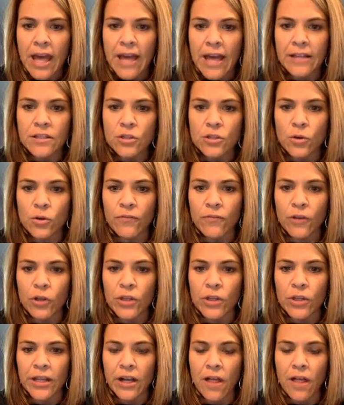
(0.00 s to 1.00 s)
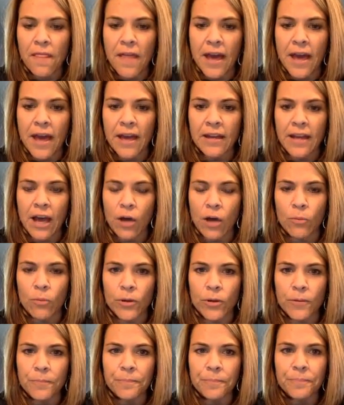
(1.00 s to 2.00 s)
And so if you click on that
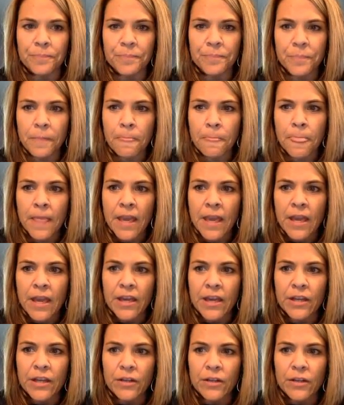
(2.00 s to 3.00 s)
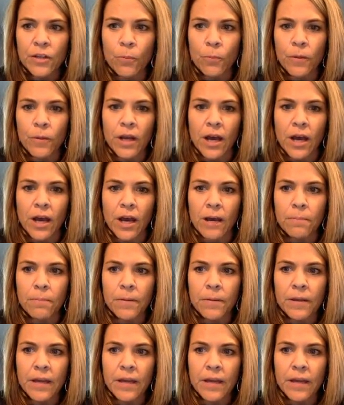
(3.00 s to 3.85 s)
album, it'll open up